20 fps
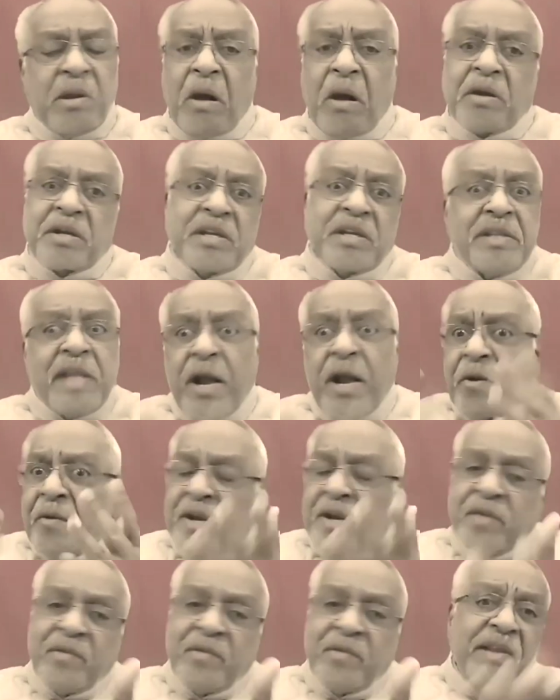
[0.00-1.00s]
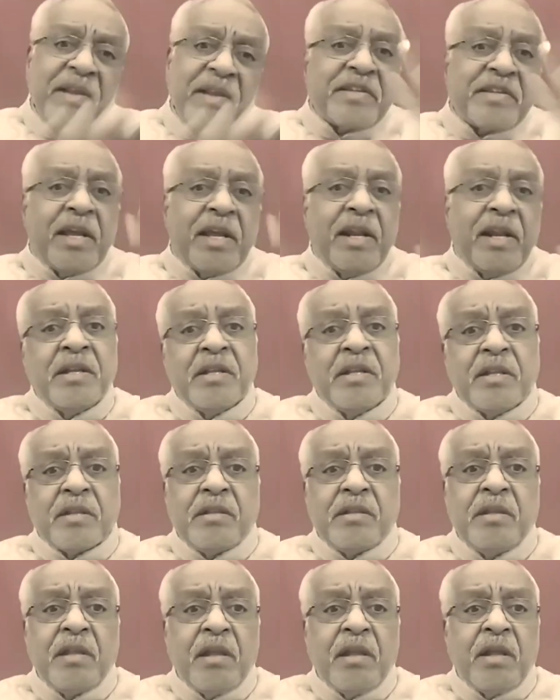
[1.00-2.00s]
doctors, they don't even listen.
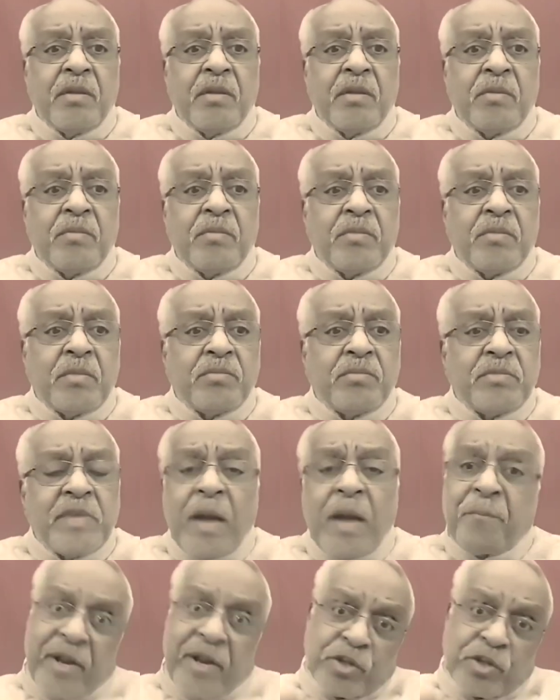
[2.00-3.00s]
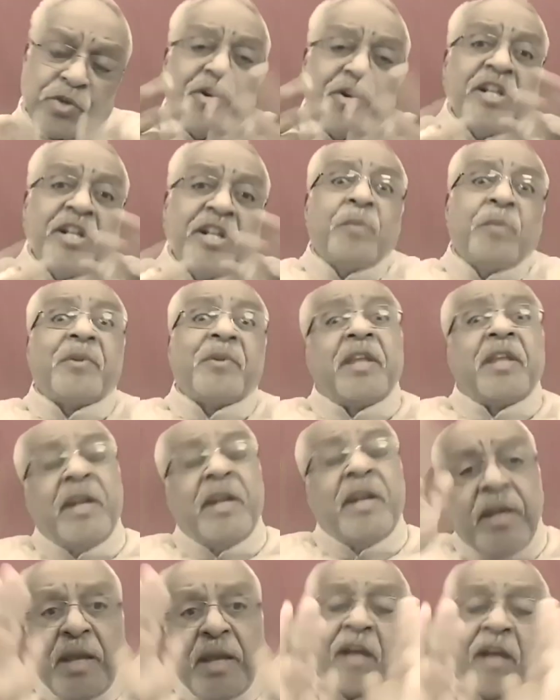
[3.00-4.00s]
He
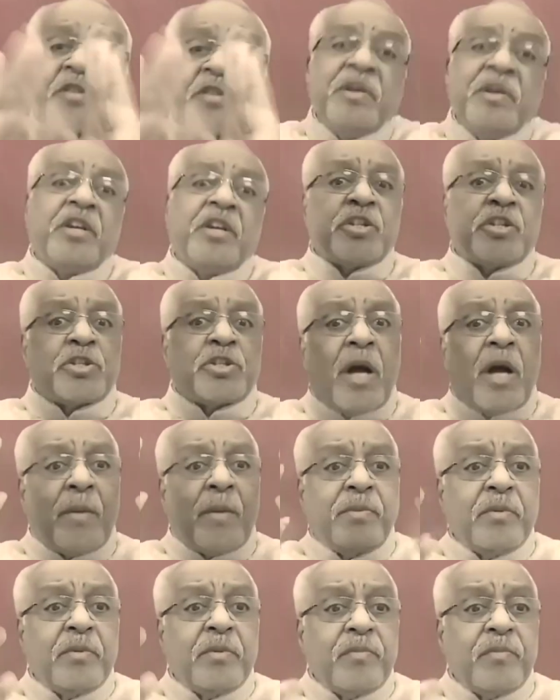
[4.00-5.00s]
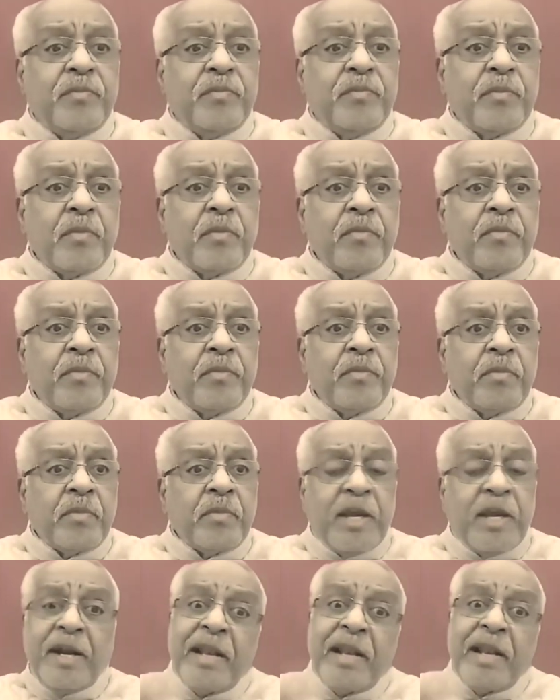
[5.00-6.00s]
asked me to stop.
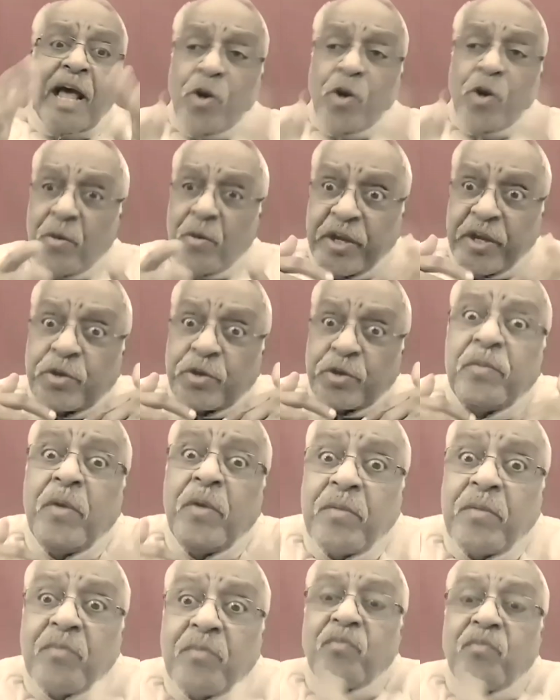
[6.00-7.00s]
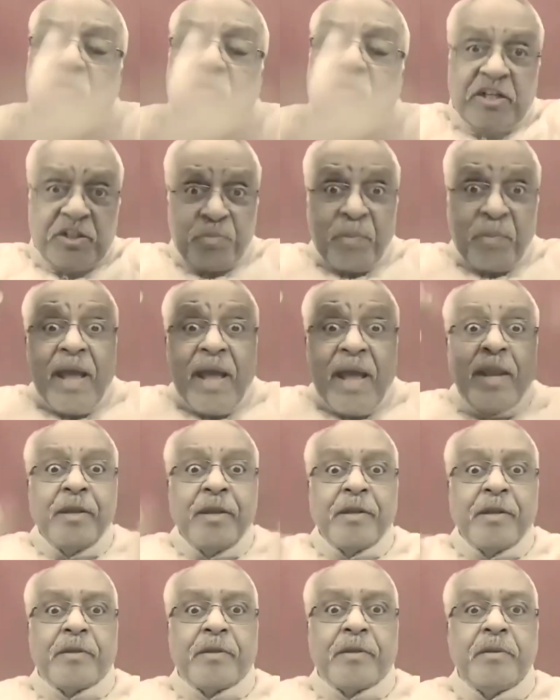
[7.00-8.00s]
He didn't allow me to
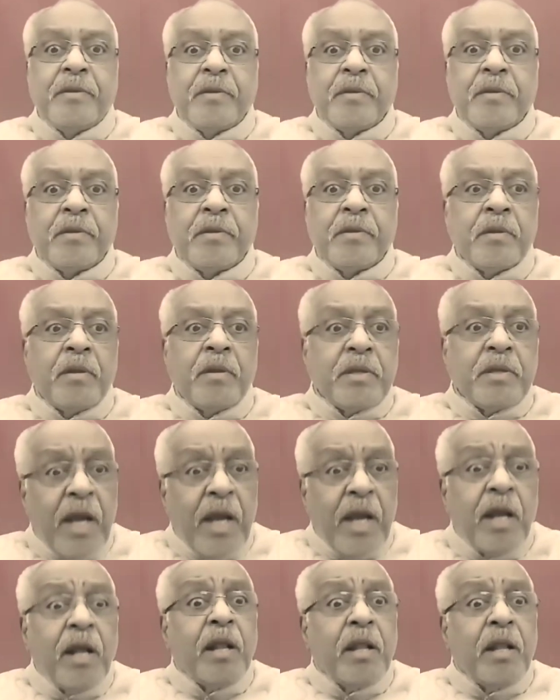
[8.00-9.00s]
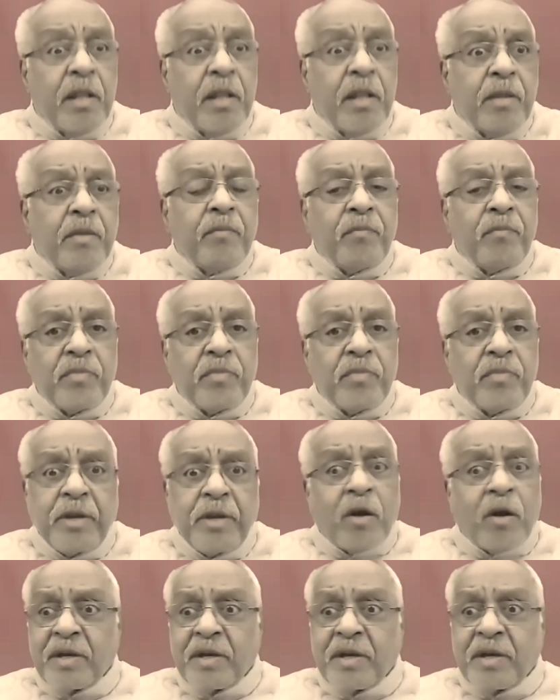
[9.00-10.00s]
explain. Yeah, the
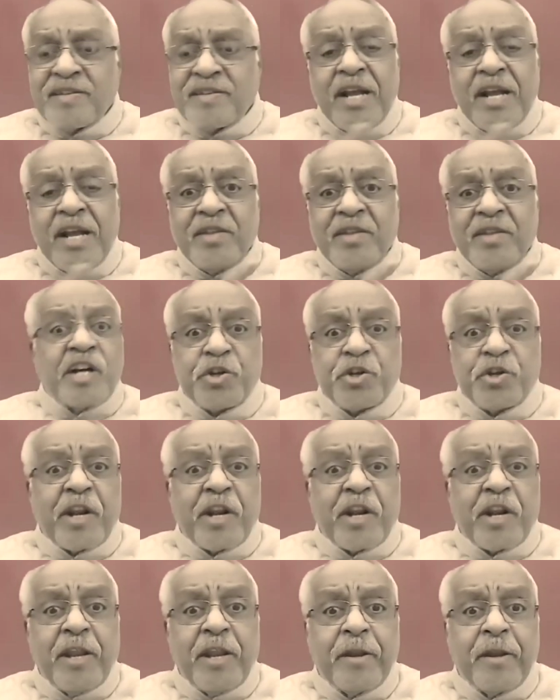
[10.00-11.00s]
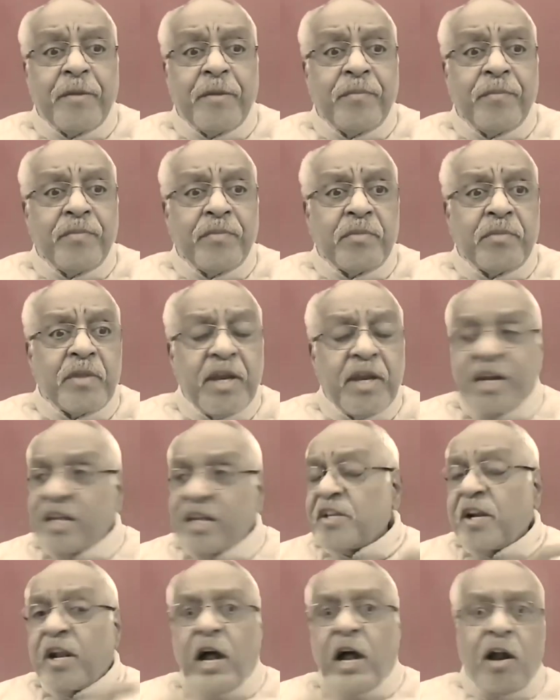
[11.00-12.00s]
doctor doesn't have the luxury. He
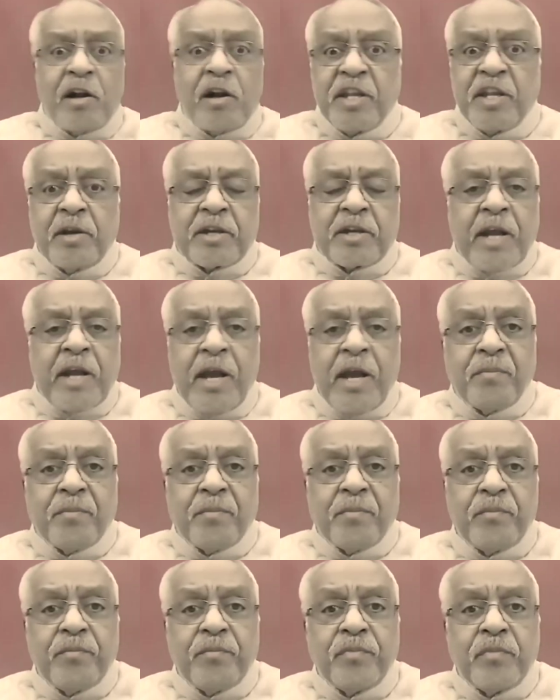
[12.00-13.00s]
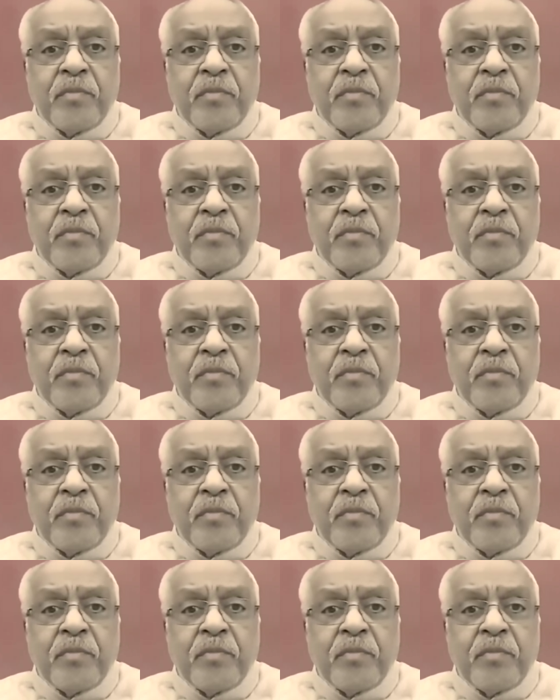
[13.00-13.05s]
doesn't have all the time.